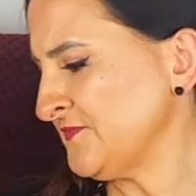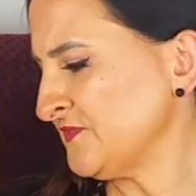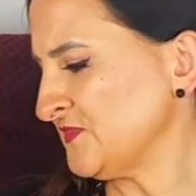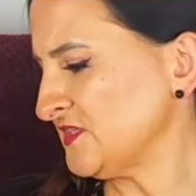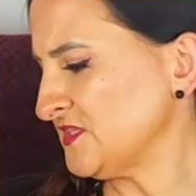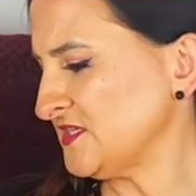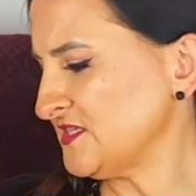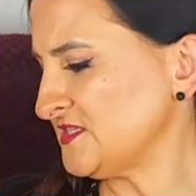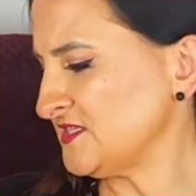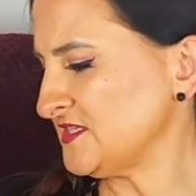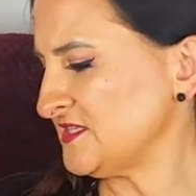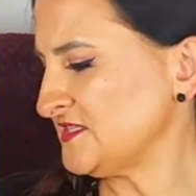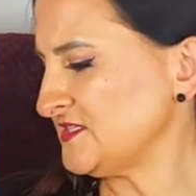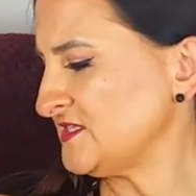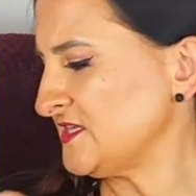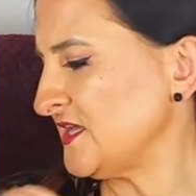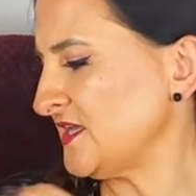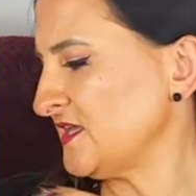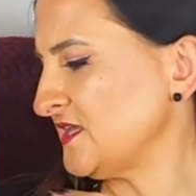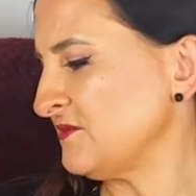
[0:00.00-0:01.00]
This is
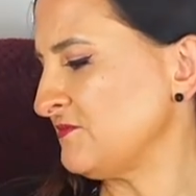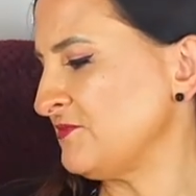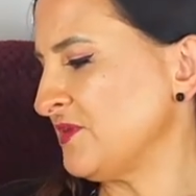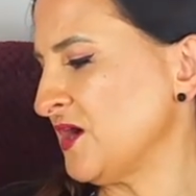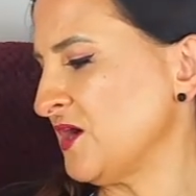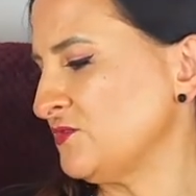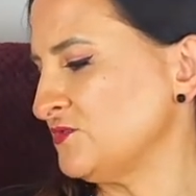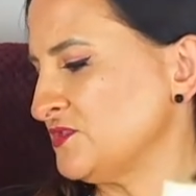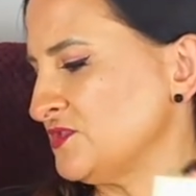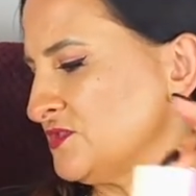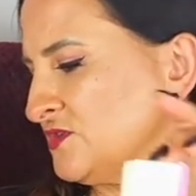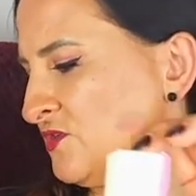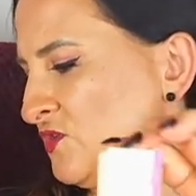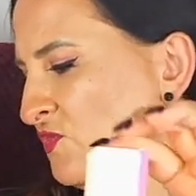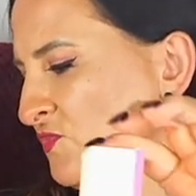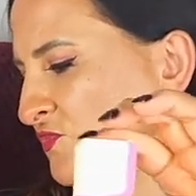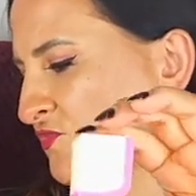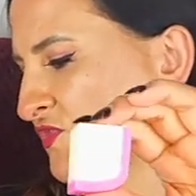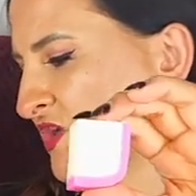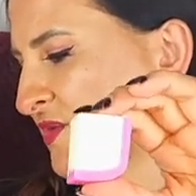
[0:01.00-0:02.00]
Take a Bow
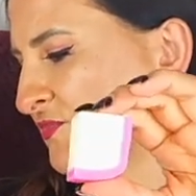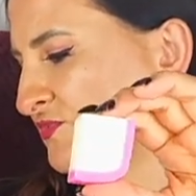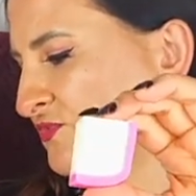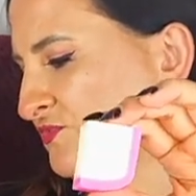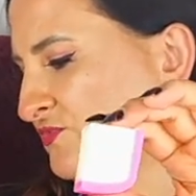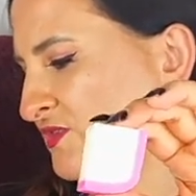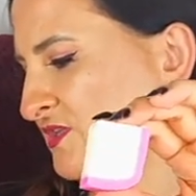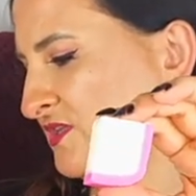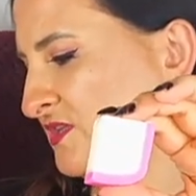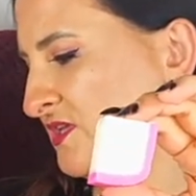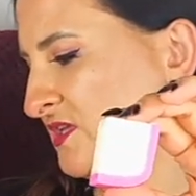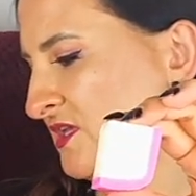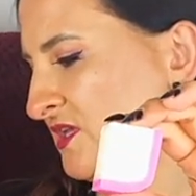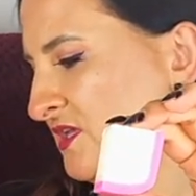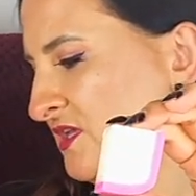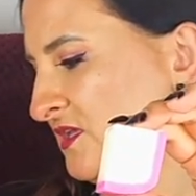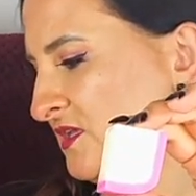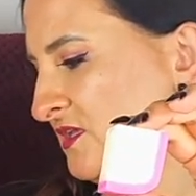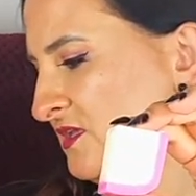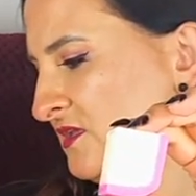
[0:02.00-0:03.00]
soap wrapped with
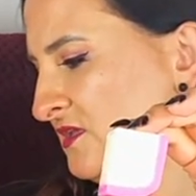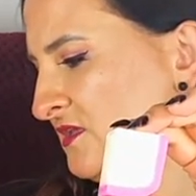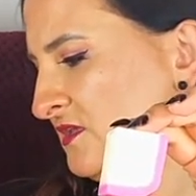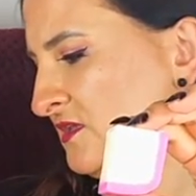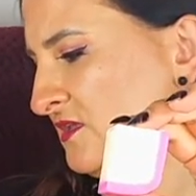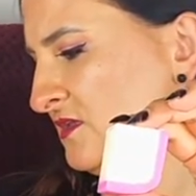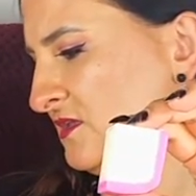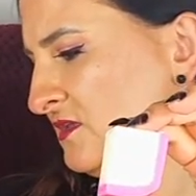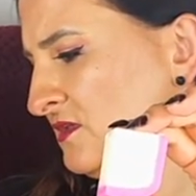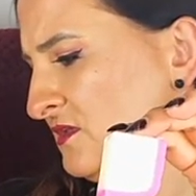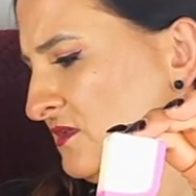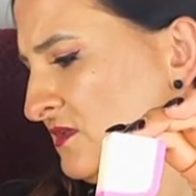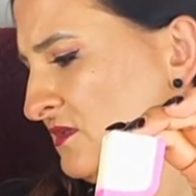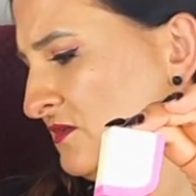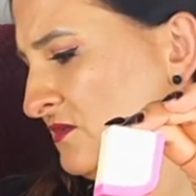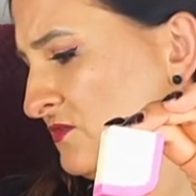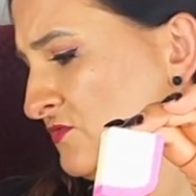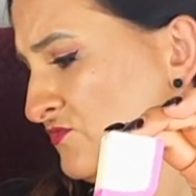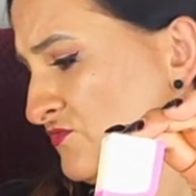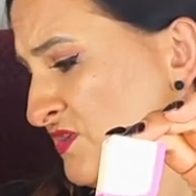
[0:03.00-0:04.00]
a
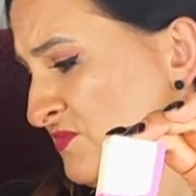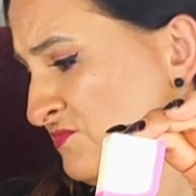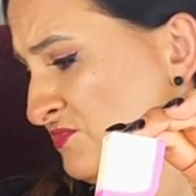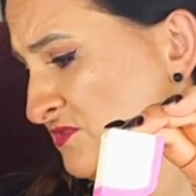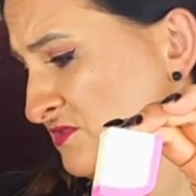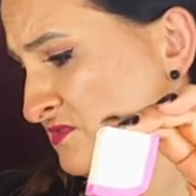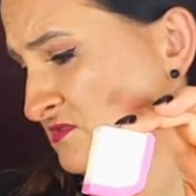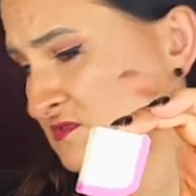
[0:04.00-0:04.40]
ribbon.